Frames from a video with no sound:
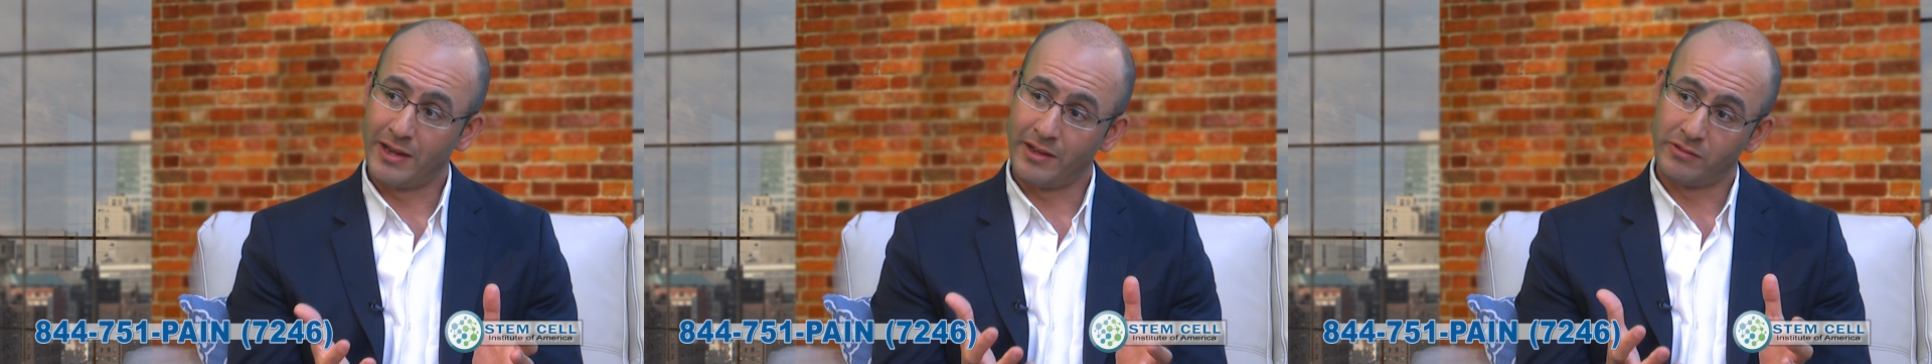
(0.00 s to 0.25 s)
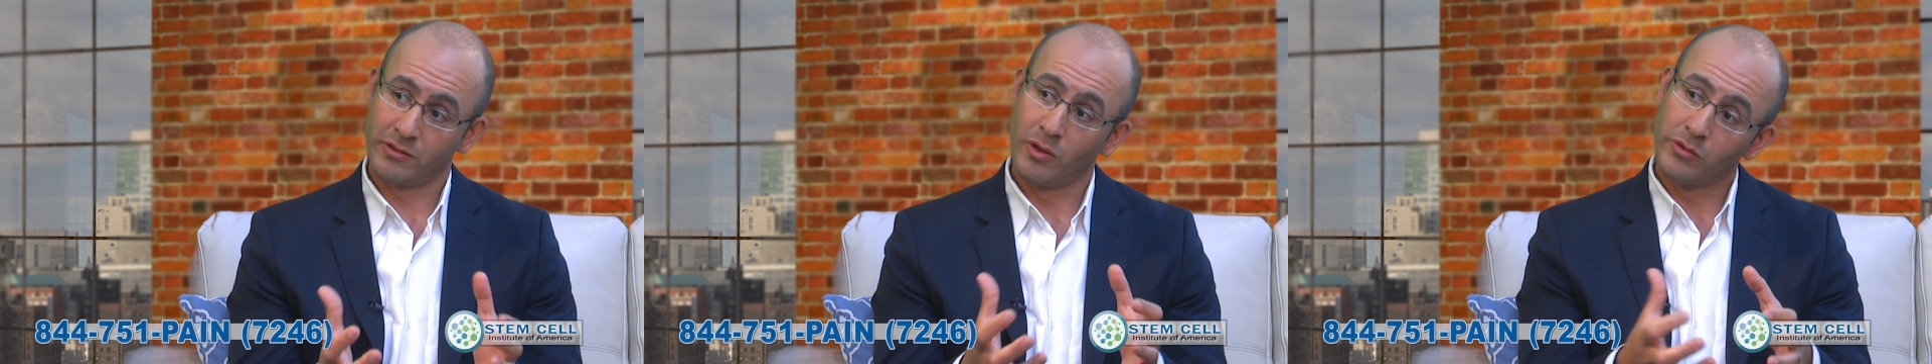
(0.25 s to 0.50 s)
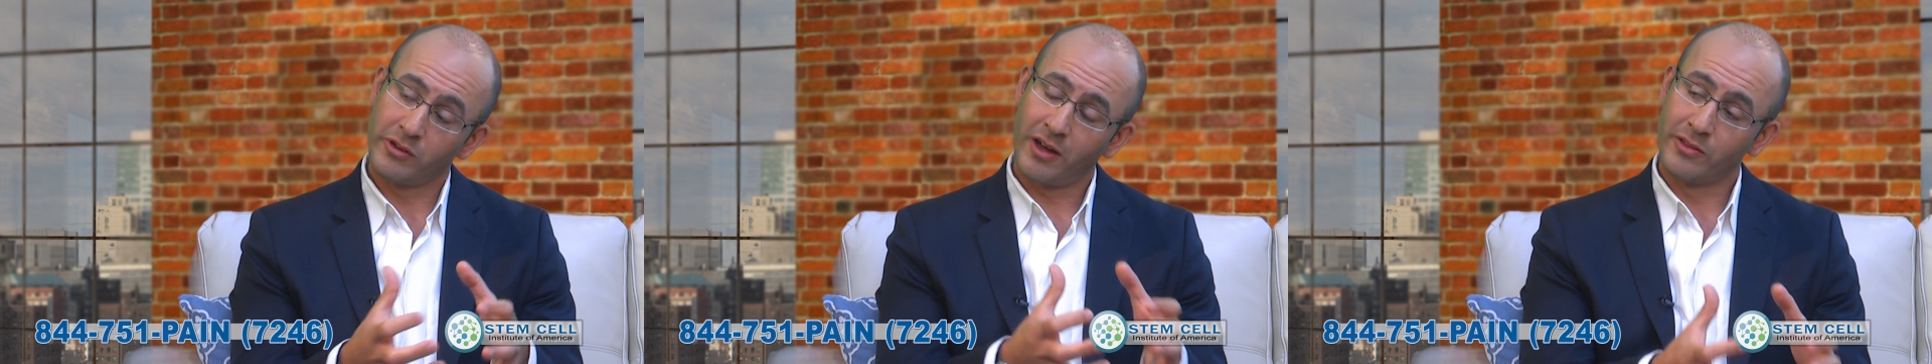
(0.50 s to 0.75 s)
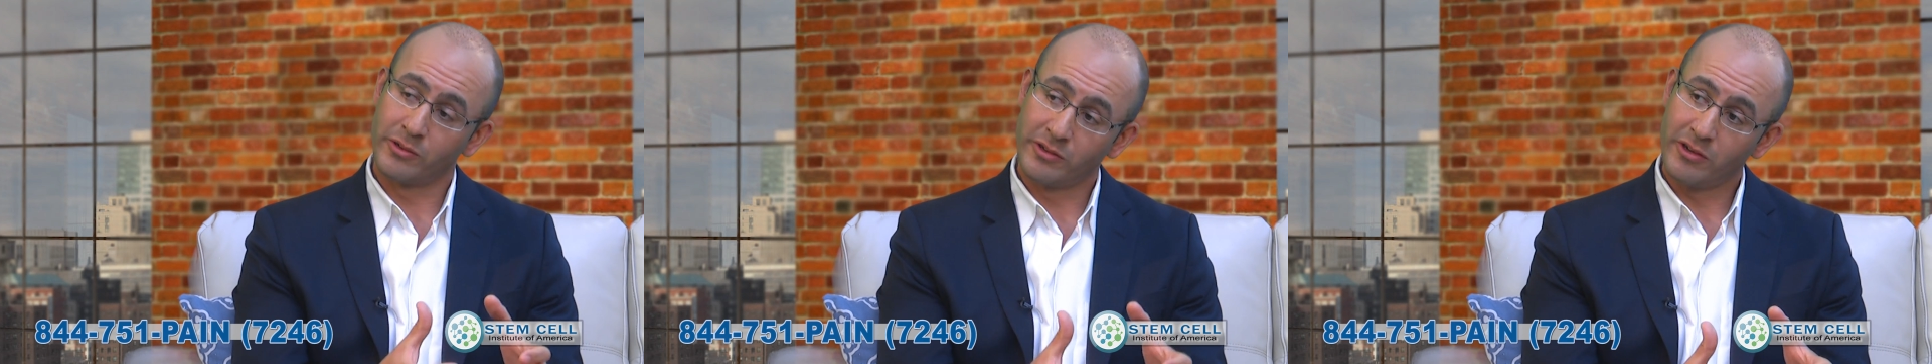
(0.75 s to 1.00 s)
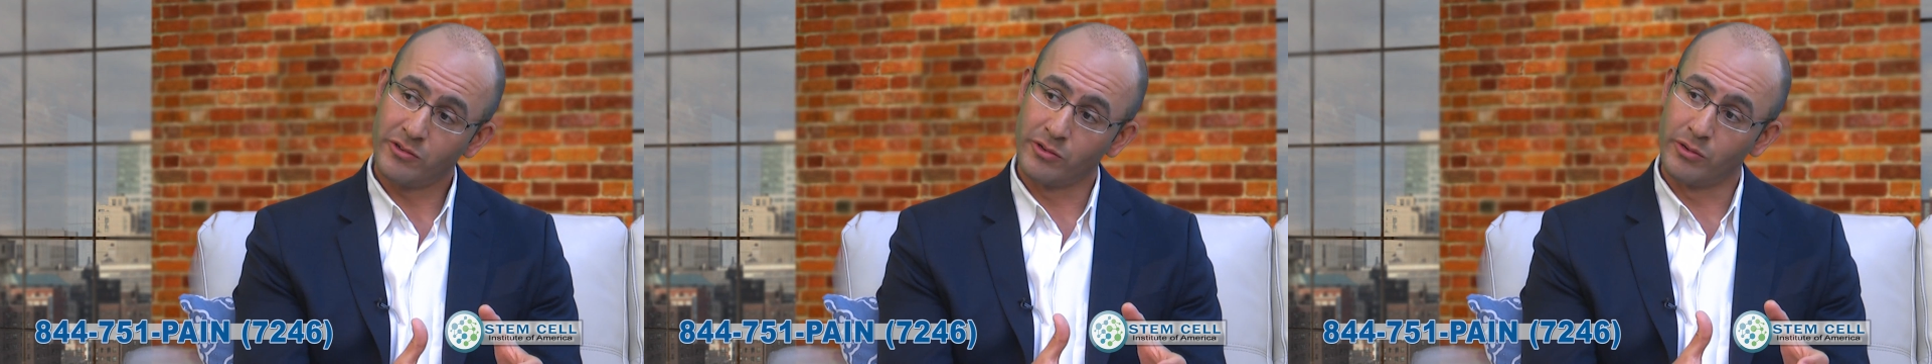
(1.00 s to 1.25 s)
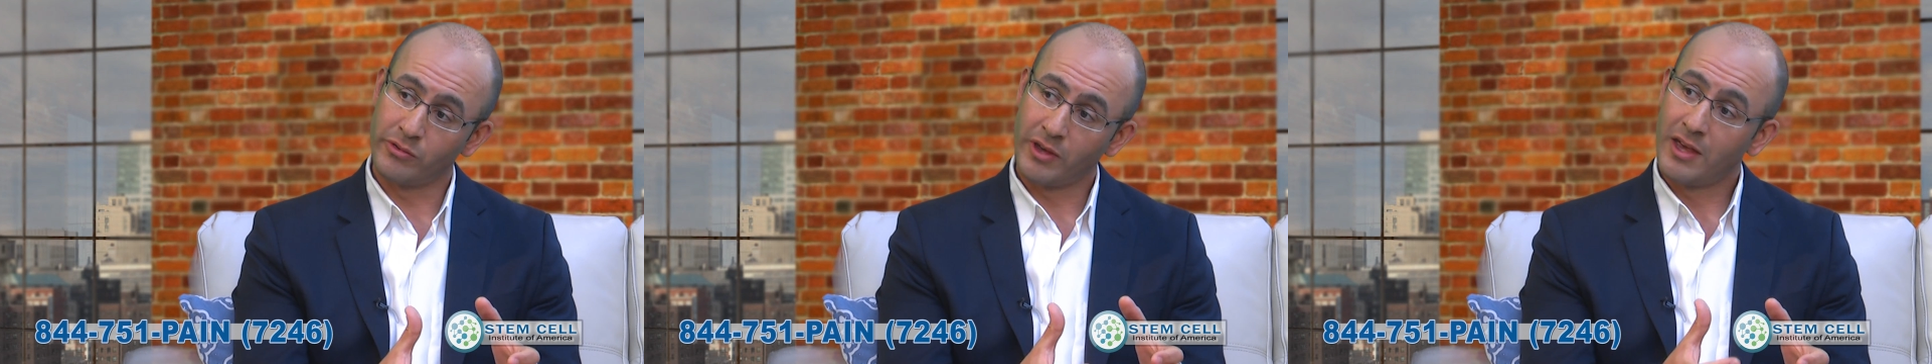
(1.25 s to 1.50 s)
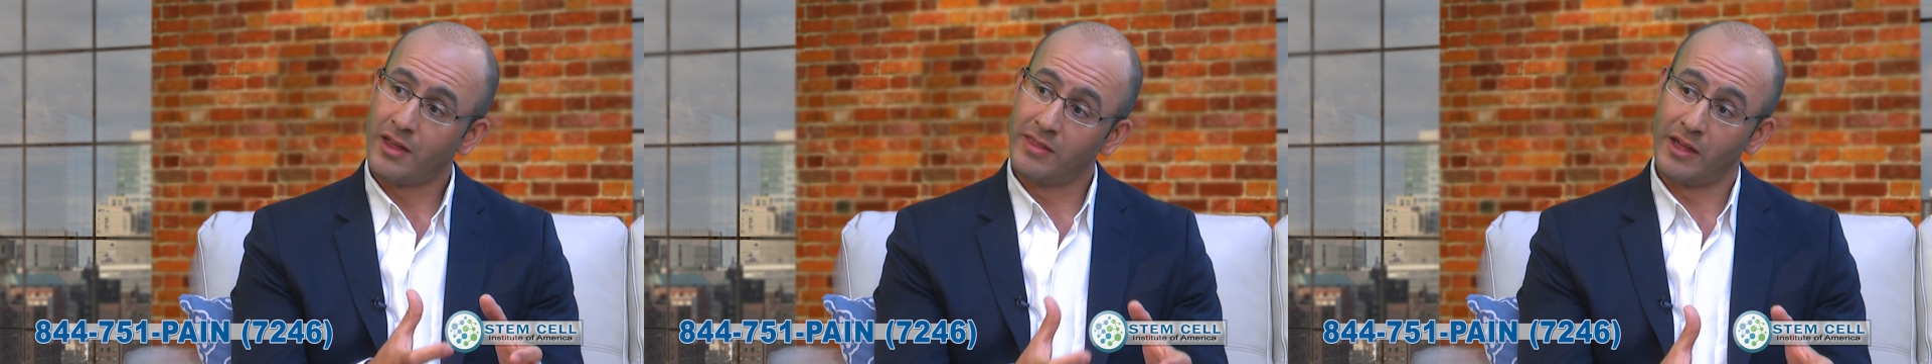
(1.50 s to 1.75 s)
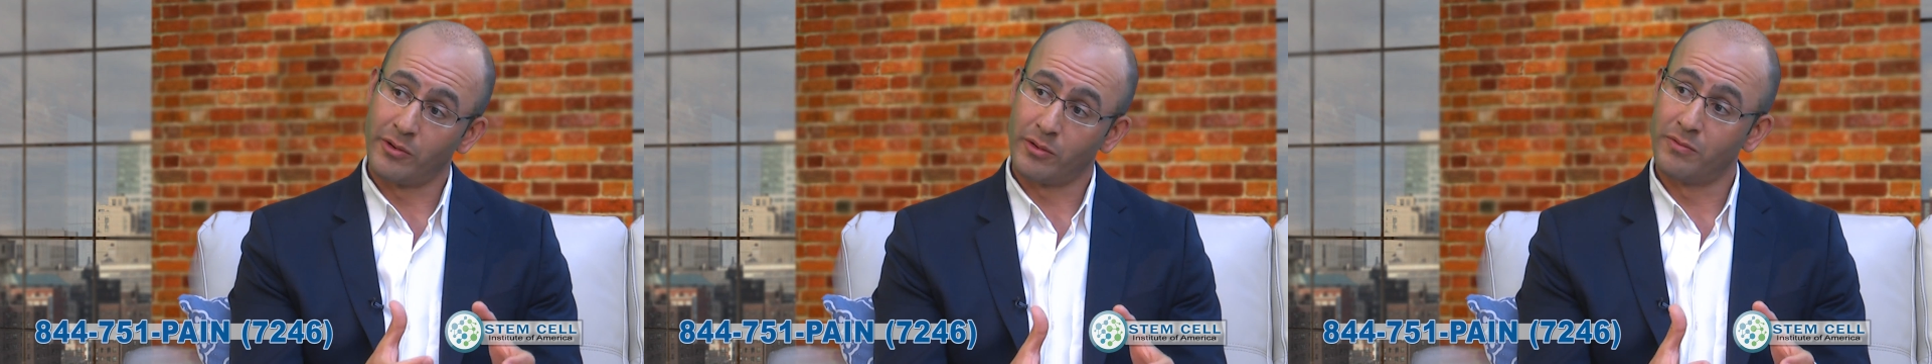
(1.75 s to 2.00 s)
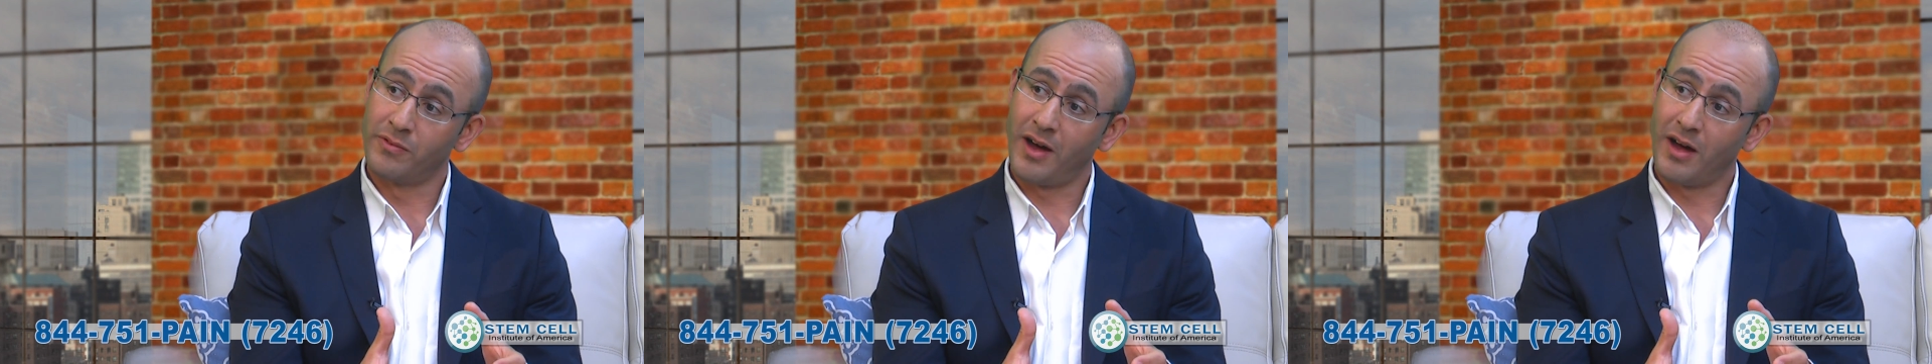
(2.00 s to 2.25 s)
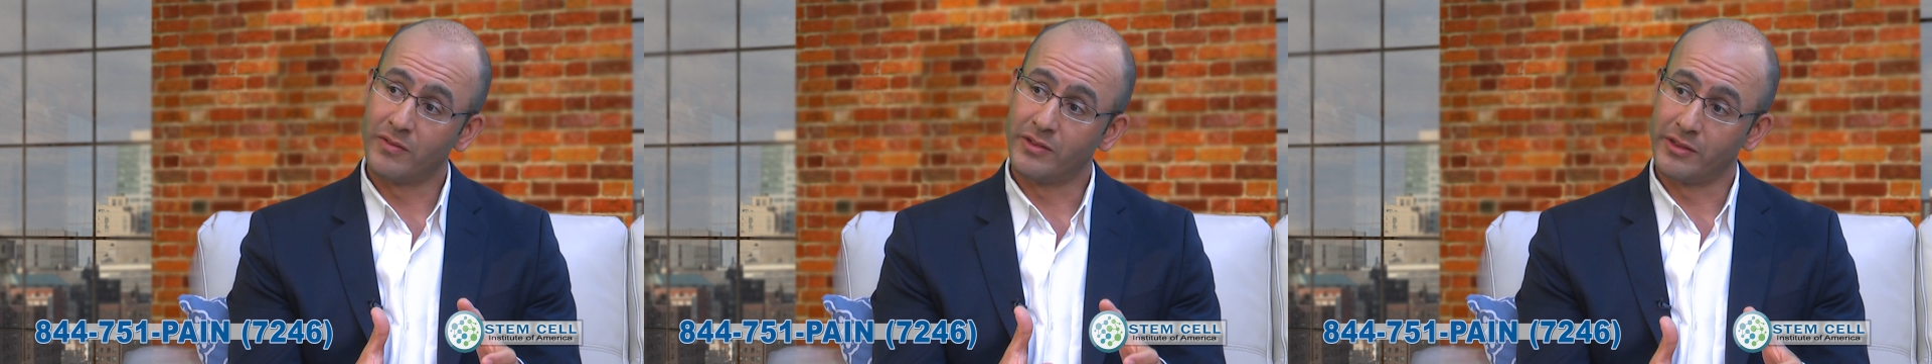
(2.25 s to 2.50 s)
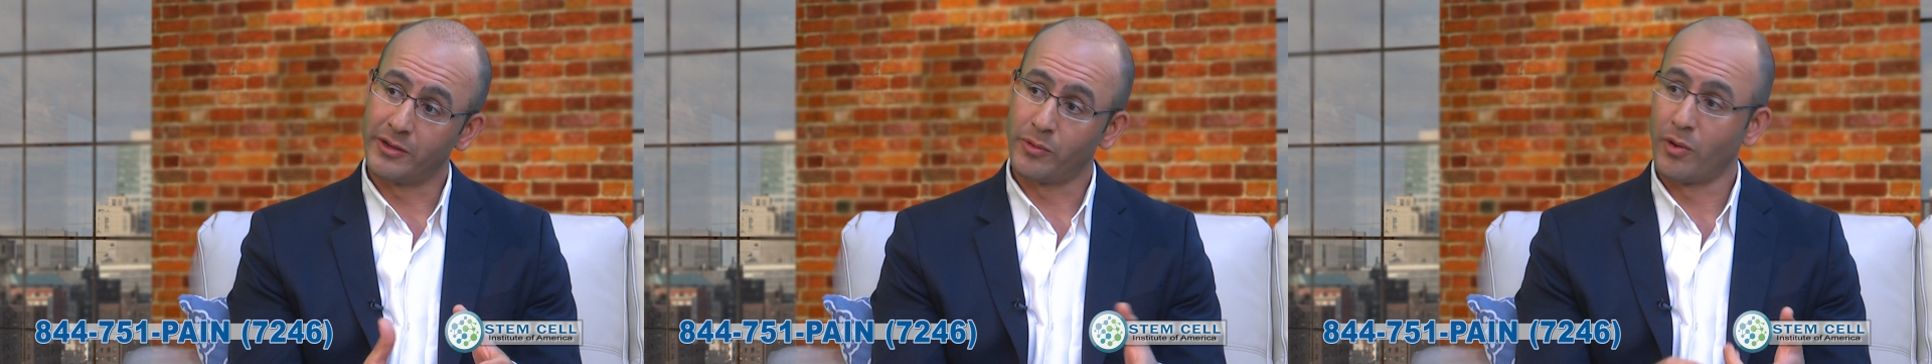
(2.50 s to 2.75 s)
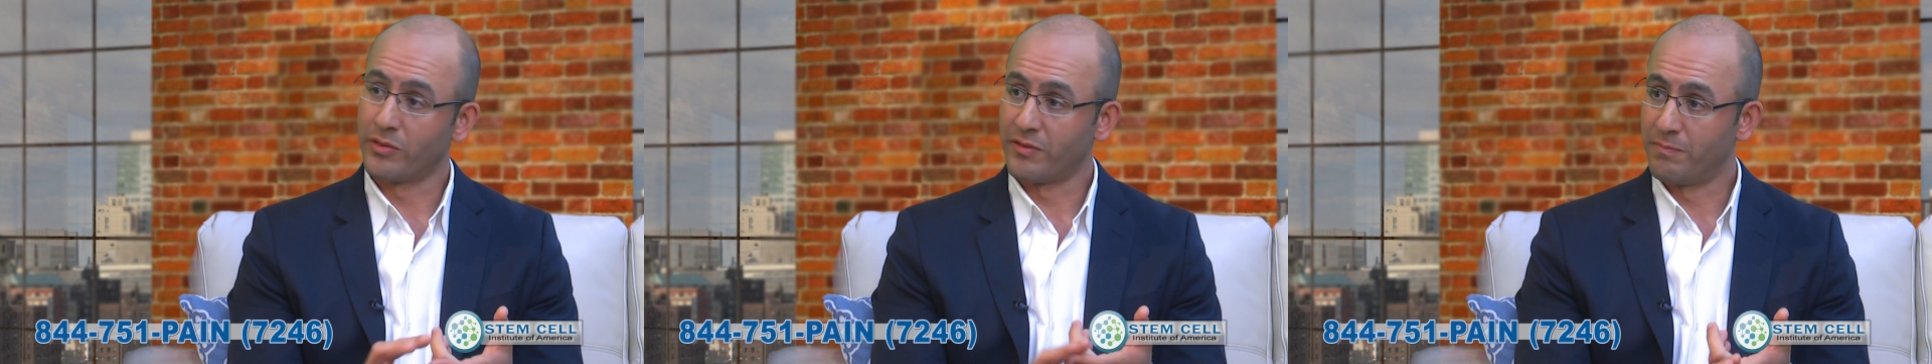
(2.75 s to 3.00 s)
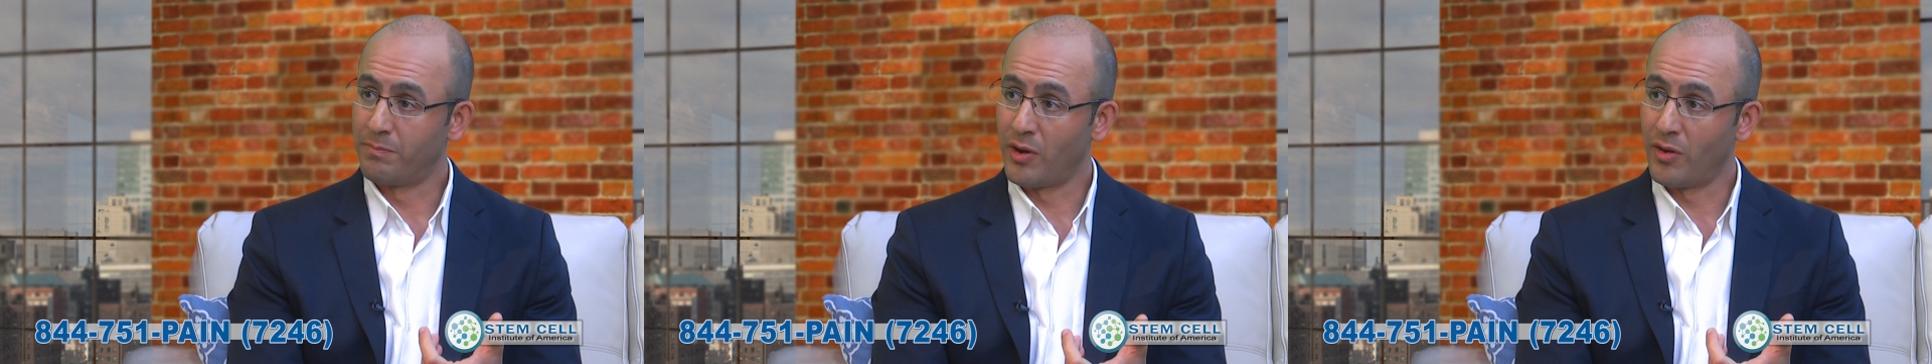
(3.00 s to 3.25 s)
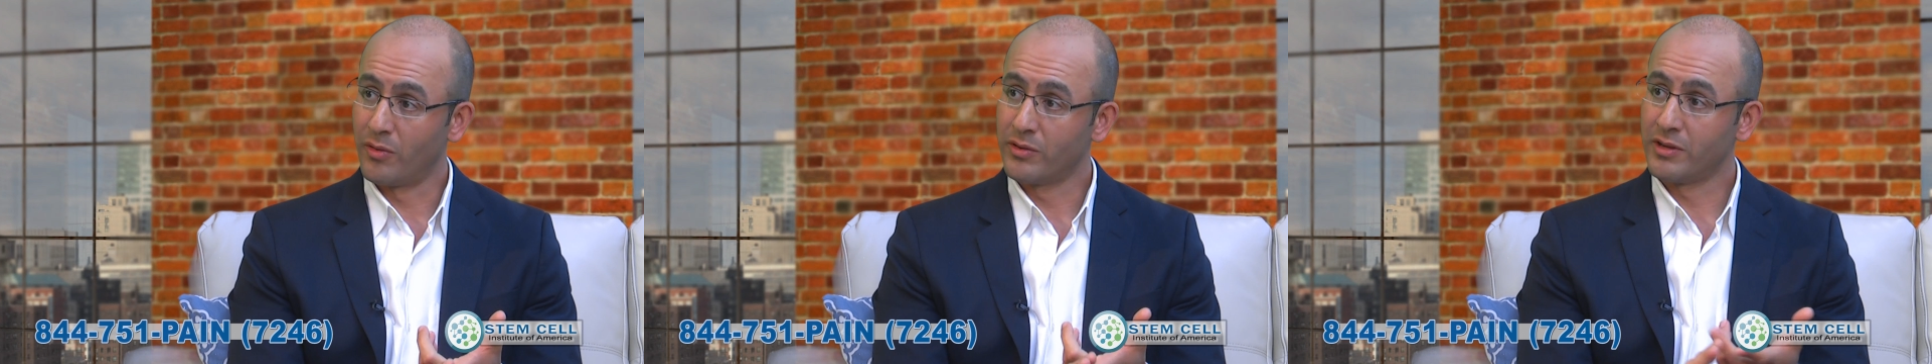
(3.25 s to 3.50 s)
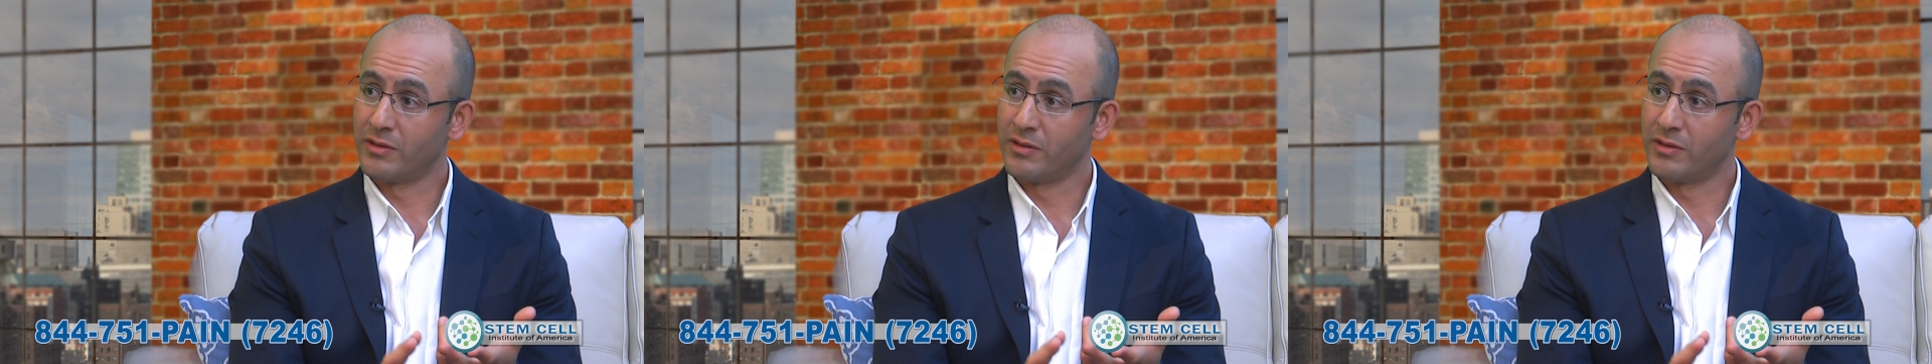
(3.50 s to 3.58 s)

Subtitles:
and it's those other tissues that are involved in the growth of bone,